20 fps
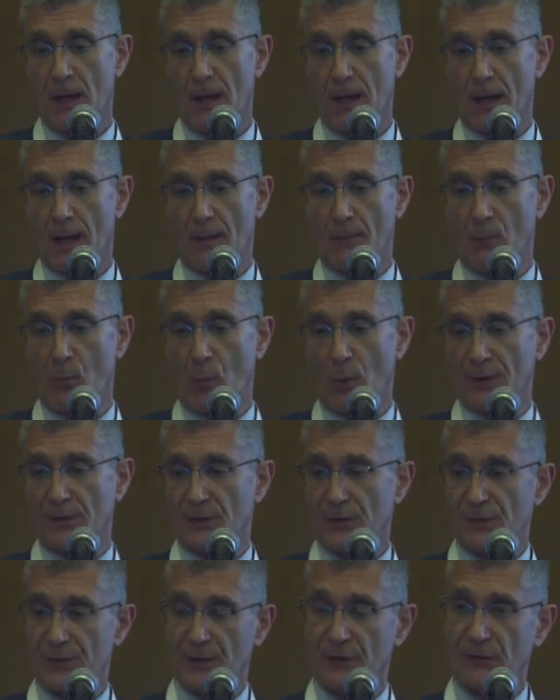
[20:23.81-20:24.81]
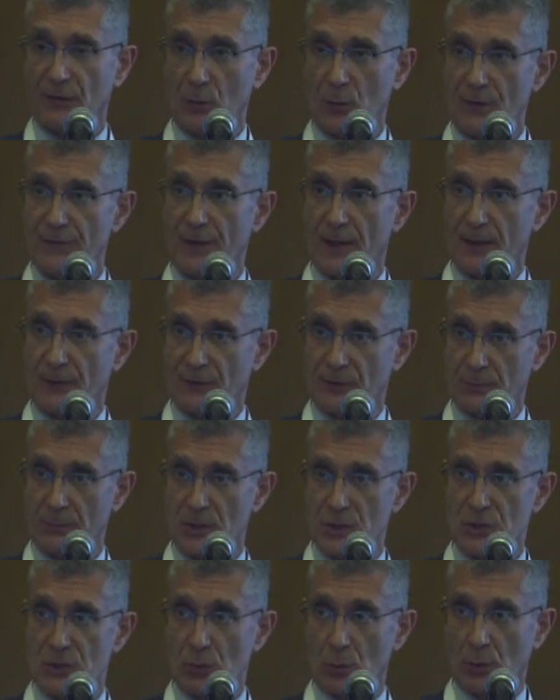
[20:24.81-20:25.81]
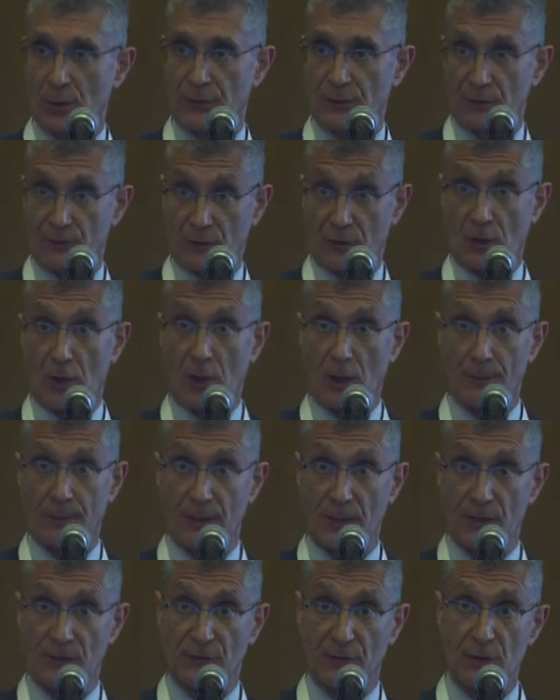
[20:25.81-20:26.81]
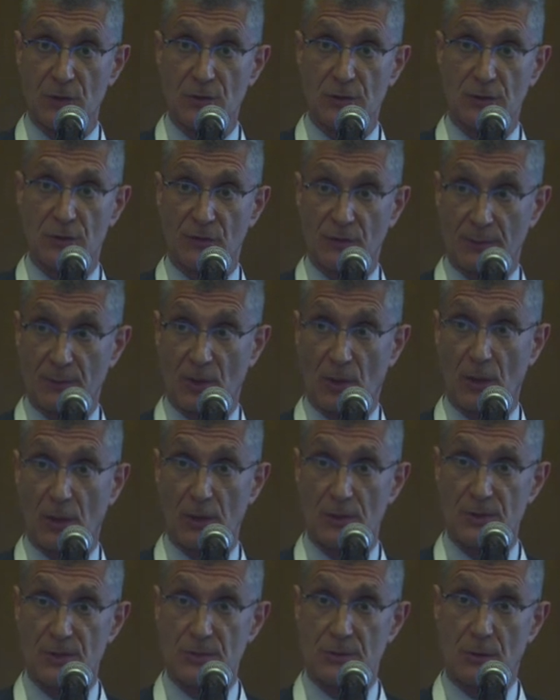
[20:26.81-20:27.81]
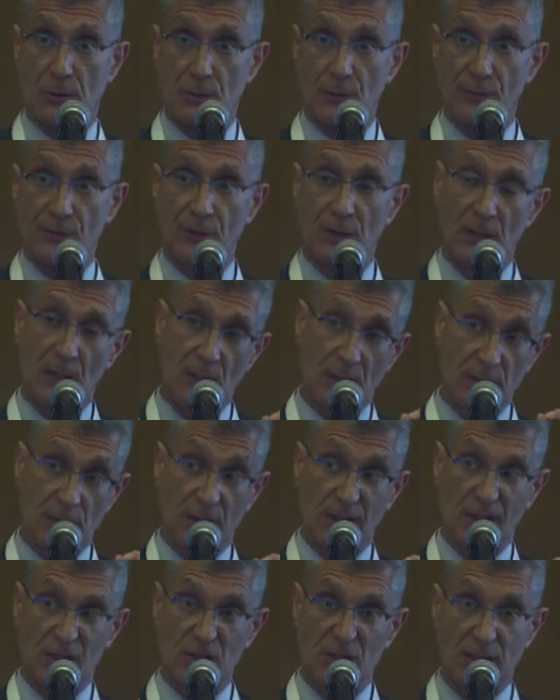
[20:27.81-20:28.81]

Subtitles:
One of the things that we've had some issue with is carbonization. Some of the hard stones, they actually